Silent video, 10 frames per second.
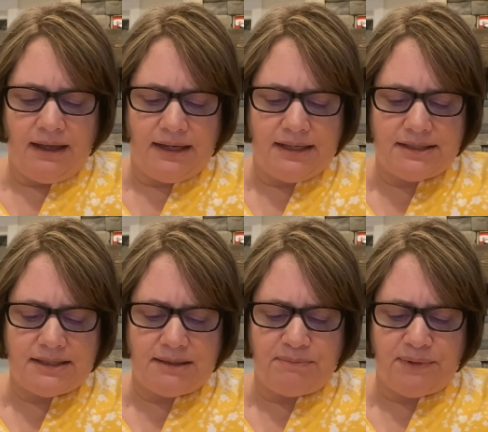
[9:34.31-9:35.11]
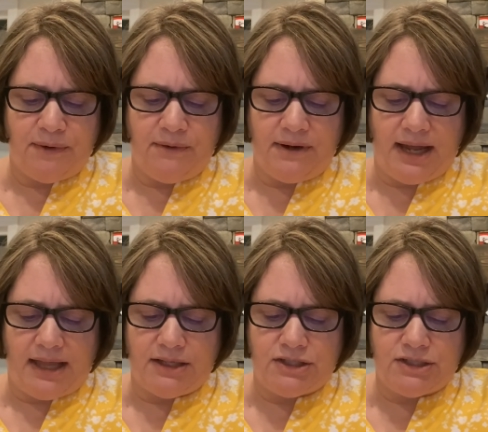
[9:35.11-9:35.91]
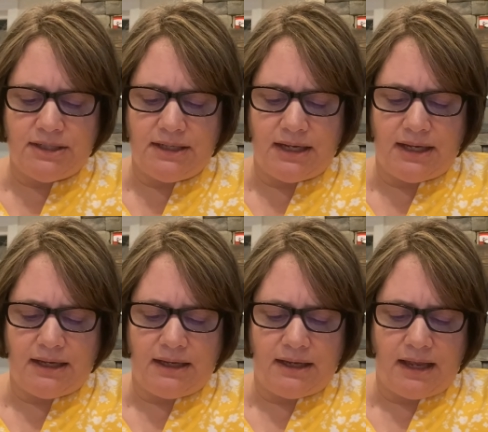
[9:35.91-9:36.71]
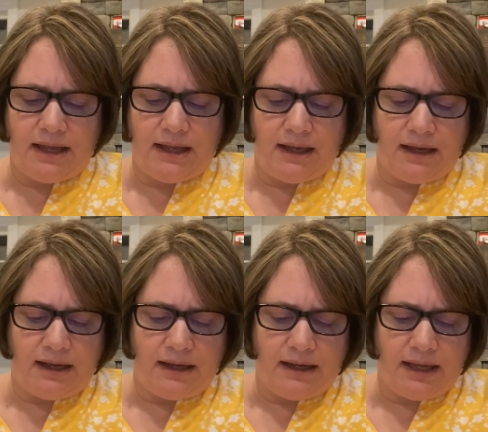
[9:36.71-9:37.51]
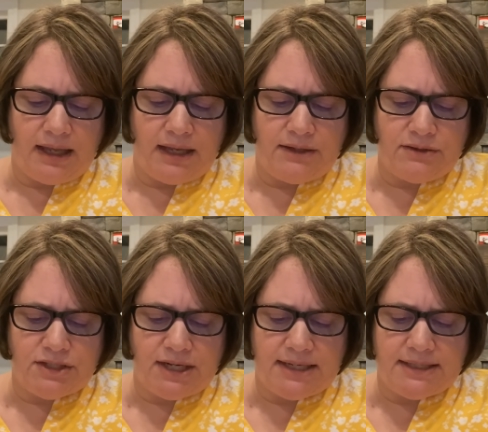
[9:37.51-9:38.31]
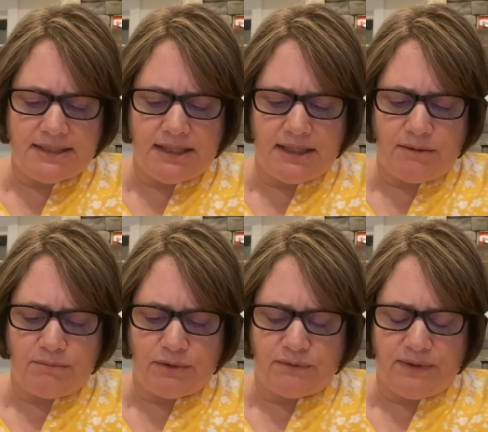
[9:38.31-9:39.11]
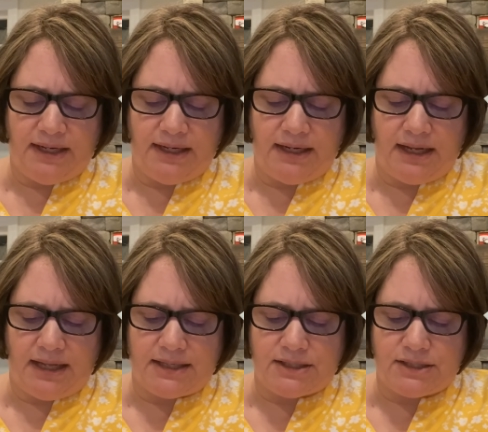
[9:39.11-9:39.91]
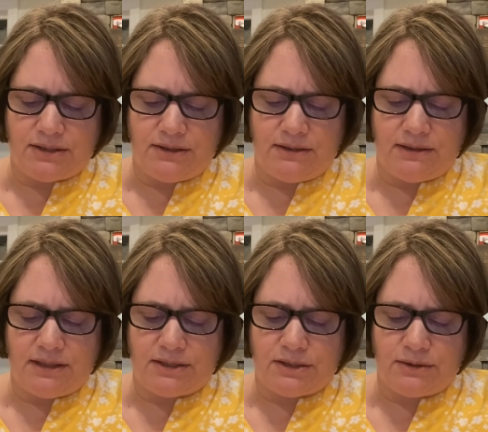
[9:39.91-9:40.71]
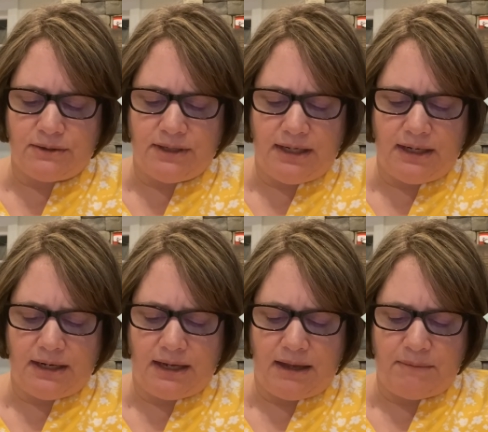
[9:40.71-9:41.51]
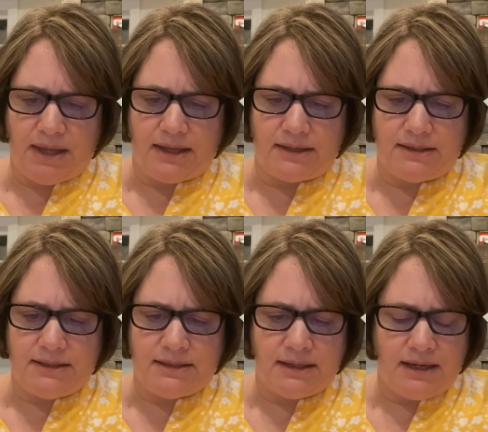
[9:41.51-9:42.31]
It's the Pro Collagen Energizing Marine Cleanser. It's 30 mLs.